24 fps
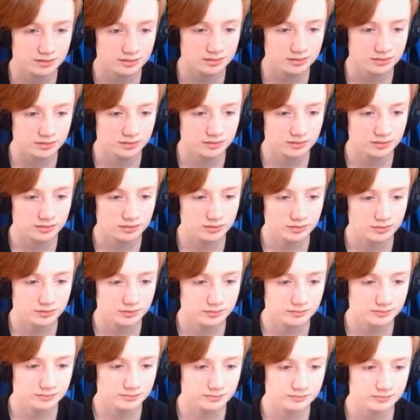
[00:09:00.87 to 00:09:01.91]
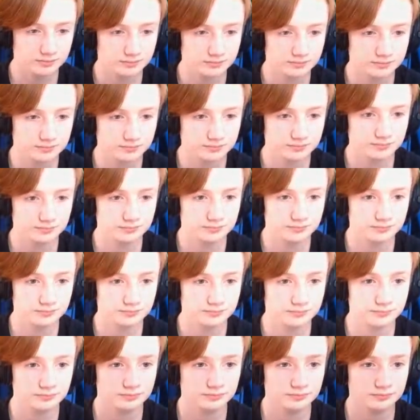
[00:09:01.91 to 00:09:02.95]

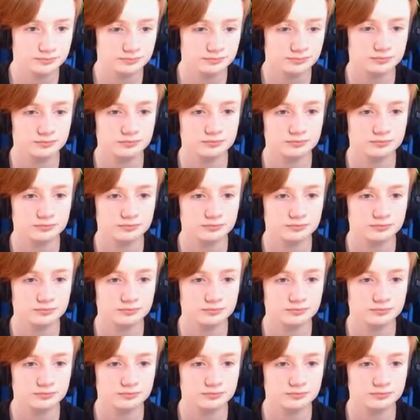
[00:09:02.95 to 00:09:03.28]
(silence)